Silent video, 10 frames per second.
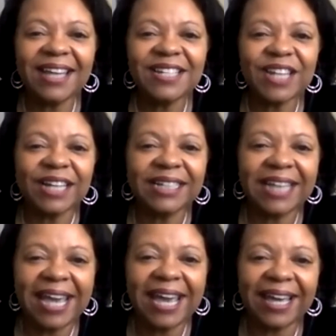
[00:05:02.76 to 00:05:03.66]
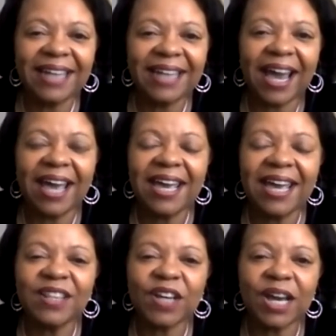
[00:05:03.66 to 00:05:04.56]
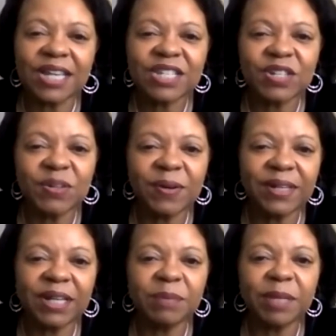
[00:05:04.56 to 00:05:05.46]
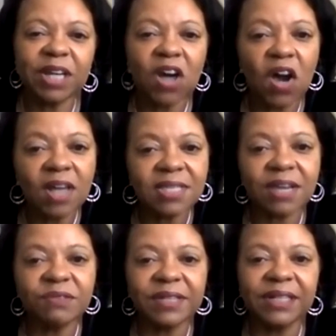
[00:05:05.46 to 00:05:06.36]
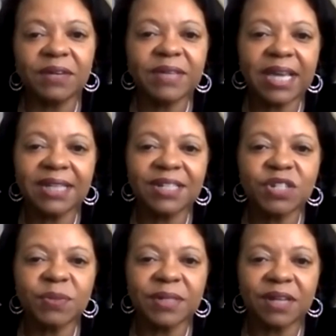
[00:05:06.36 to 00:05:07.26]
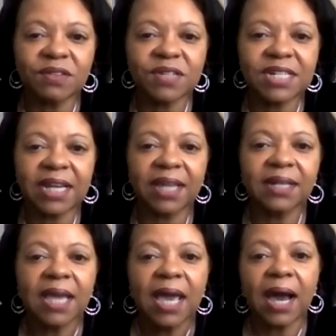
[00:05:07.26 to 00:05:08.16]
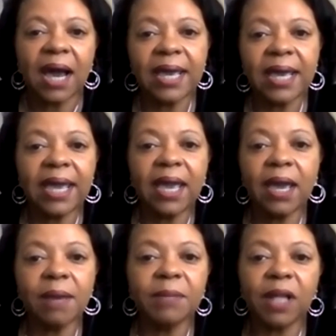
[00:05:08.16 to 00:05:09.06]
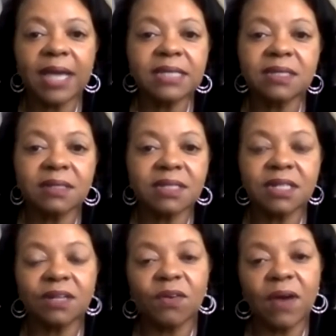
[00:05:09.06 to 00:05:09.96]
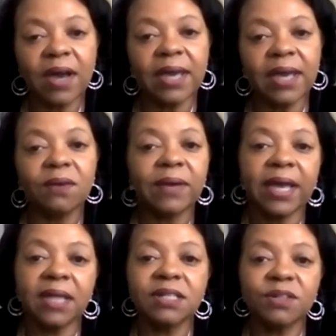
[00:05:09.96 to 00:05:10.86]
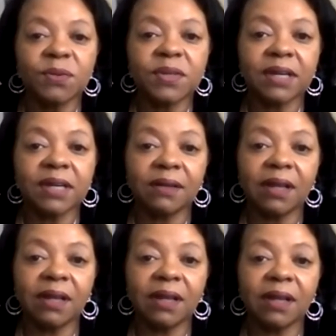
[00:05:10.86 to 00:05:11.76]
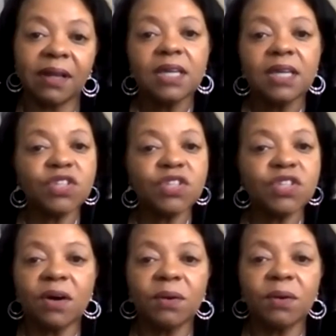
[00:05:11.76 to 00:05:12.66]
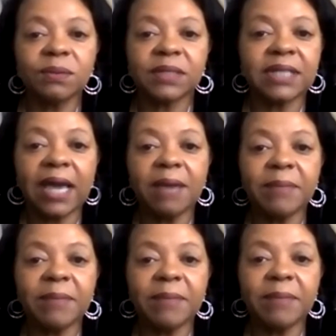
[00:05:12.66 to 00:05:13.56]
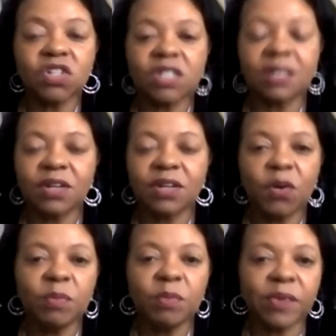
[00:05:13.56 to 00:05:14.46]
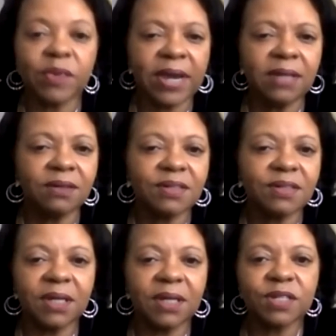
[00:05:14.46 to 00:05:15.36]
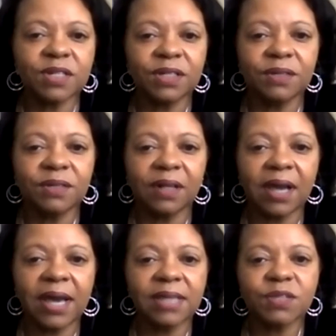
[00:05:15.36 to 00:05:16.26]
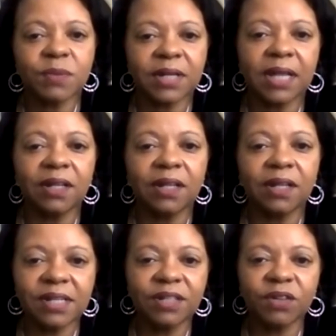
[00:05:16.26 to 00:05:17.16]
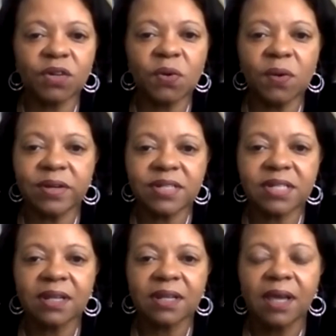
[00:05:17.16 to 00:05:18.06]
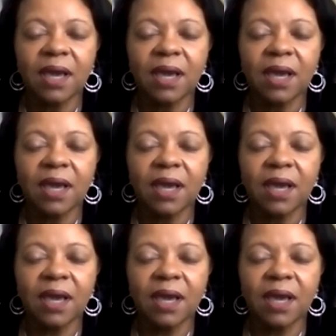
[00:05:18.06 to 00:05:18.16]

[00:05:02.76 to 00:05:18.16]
And again, I had the continuity because I relocated to another state. I am licensed in Ohio and in North Carolina. So that made it just a no-brainer to be able to utilize what I learned in your course.